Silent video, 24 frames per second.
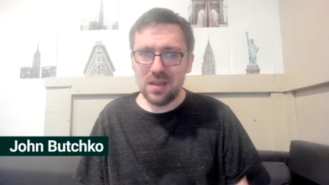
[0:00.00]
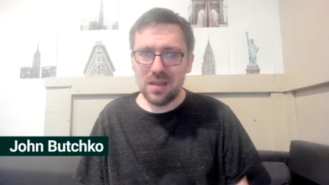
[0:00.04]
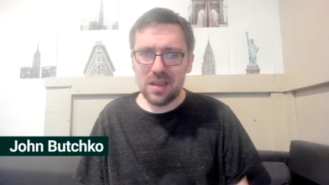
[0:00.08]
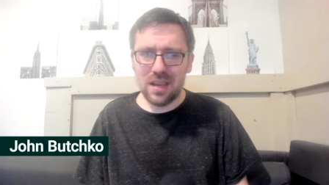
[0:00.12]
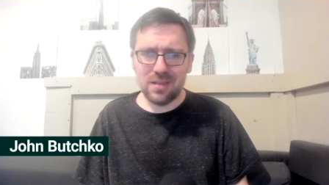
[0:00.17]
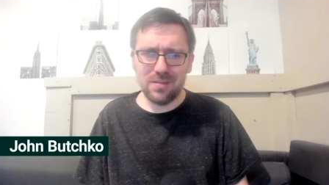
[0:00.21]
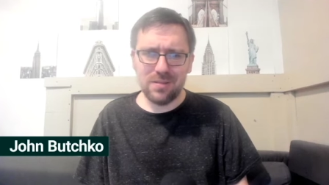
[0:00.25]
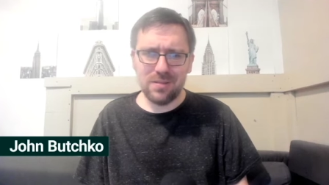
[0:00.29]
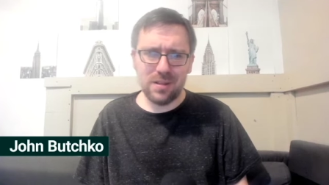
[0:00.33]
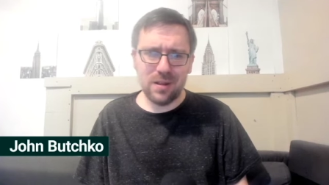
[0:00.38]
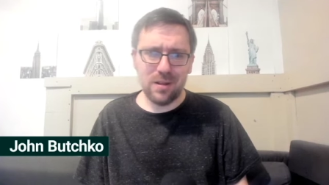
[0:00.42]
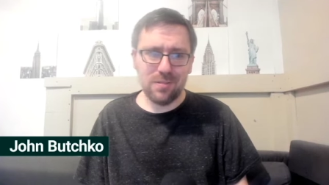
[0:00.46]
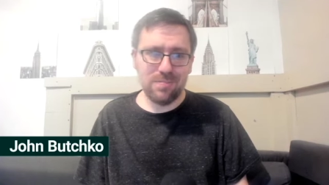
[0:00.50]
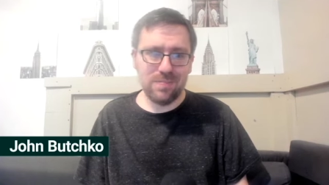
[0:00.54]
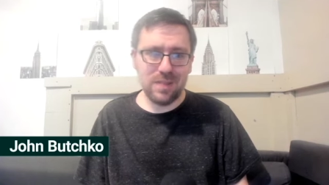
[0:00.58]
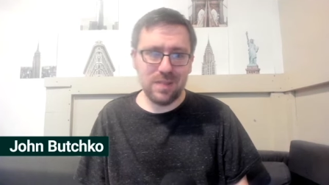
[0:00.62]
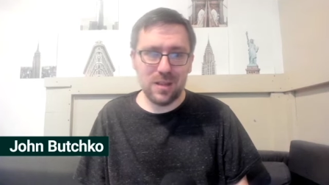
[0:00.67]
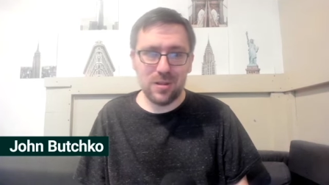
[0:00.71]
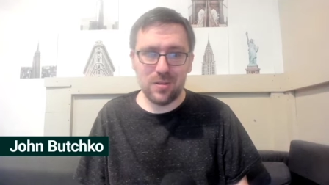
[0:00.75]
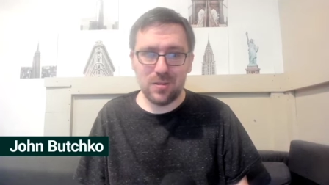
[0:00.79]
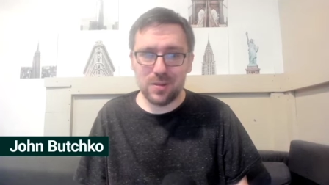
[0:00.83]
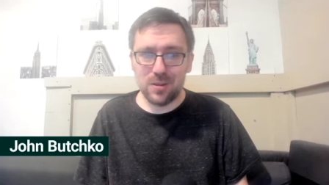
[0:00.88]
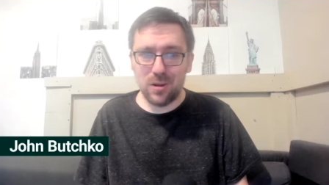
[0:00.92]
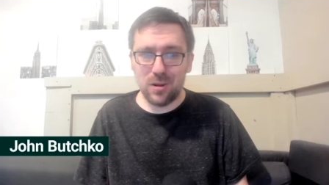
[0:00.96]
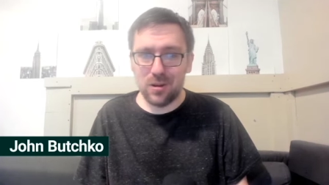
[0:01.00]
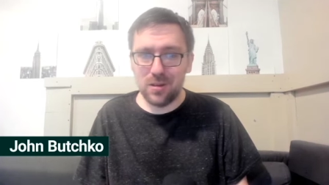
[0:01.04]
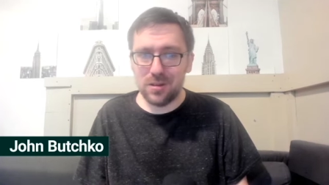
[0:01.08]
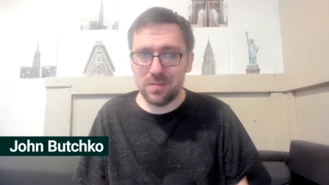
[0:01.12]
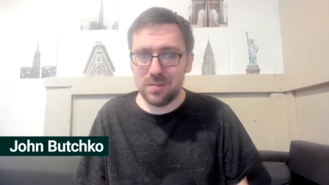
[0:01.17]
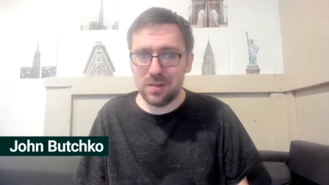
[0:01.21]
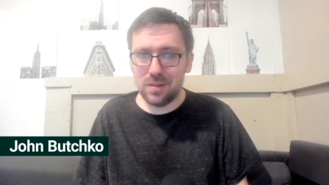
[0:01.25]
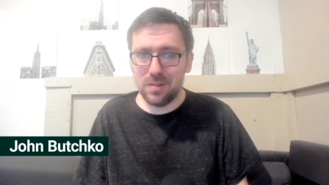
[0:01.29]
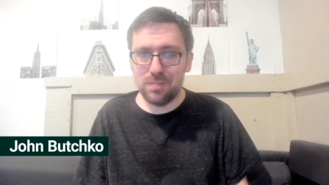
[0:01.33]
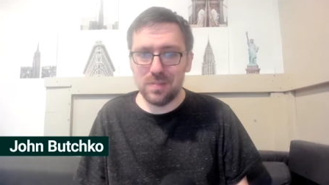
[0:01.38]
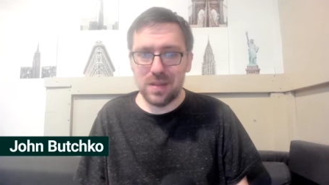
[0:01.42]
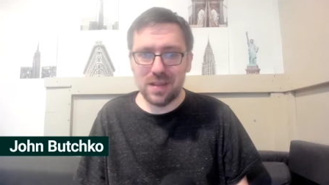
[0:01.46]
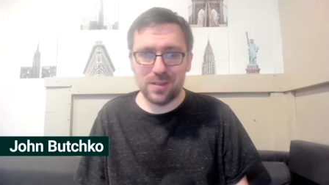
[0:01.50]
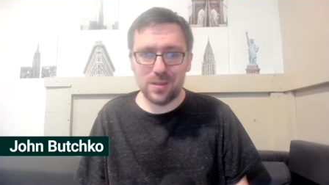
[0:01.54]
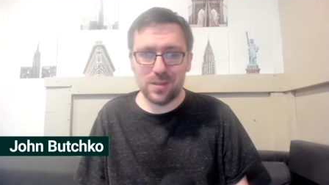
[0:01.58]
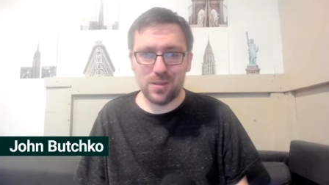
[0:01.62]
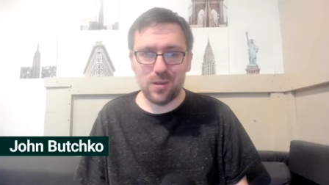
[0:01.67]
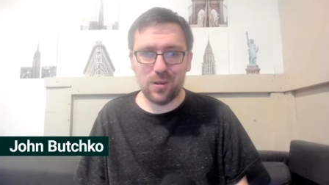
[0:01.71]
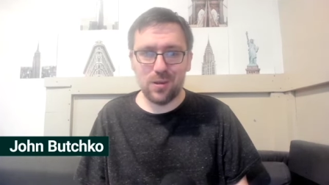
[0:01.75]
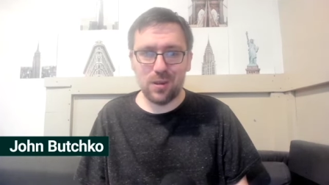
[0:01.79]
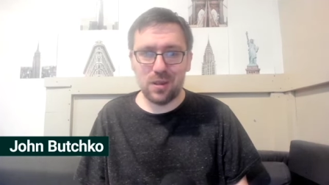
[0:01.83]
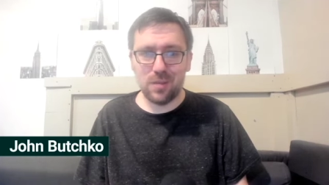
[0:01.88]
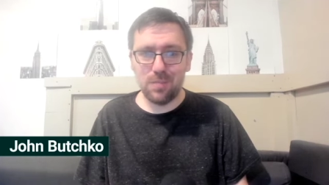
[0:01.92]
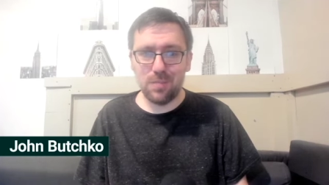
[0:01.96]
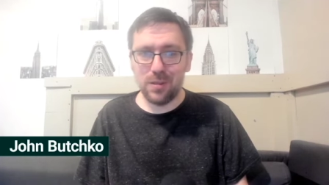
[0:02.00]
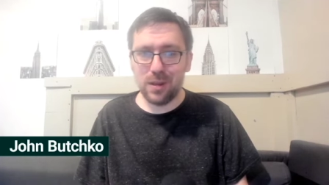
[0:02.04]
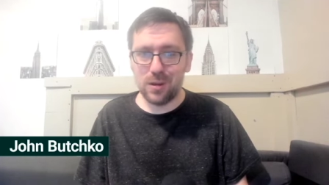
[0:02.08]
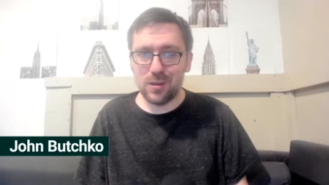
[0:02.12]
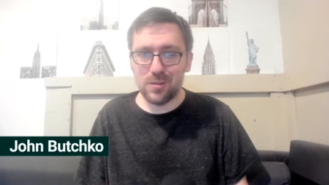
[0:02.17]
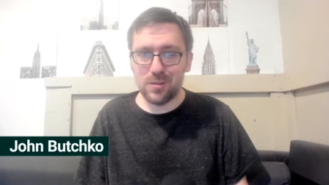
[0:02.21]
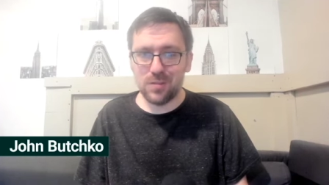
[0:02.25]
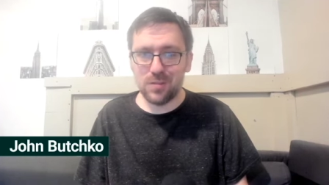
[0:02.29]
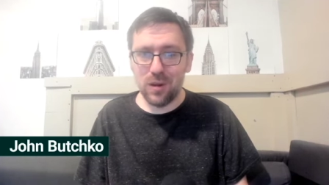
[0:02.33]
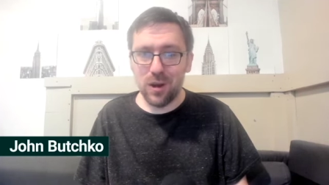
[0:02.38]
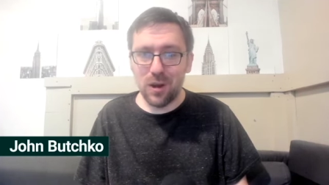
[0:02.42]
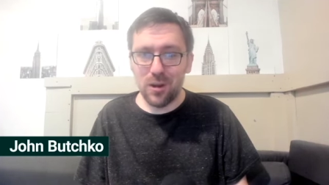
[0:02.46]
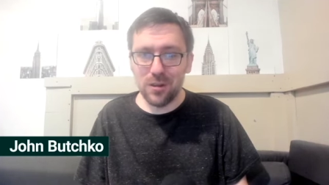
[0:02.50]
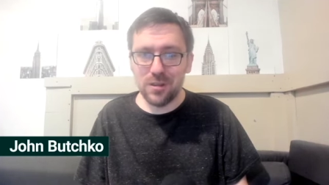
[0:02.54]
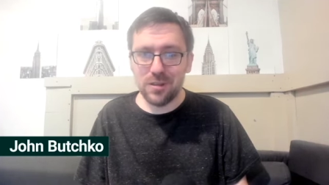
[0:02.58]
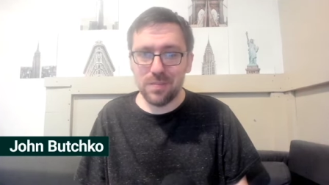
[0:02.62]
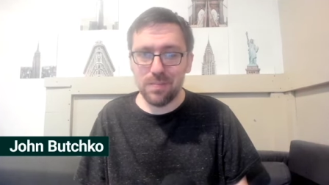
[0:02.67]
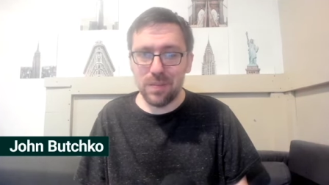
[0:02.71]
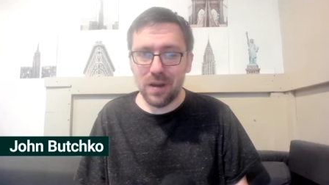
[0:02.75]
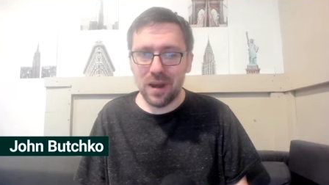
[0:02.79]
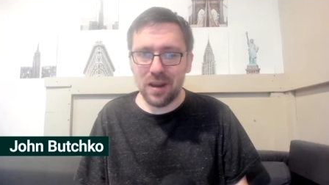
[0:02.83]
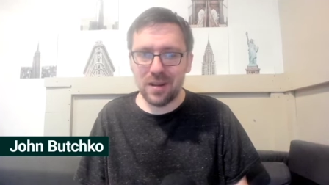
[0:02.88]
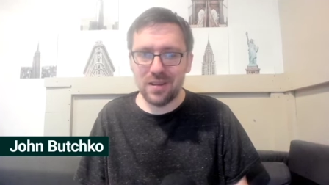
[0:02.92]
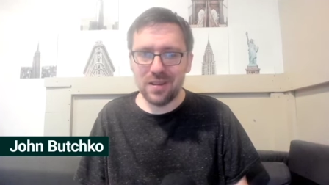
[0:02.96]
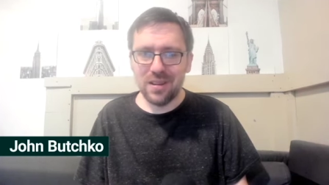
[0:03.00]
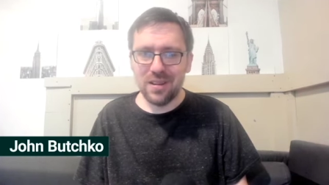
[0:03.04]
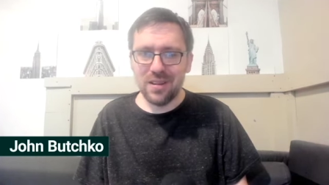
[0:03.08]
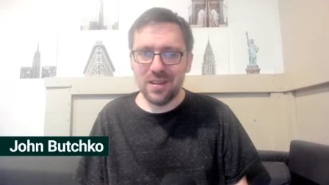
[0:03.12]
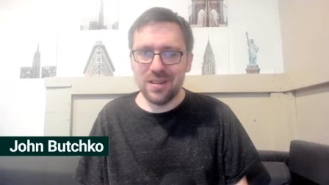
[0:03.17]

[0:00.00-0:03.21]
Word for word: and you know, injuries aren't necessarily the player's fault, but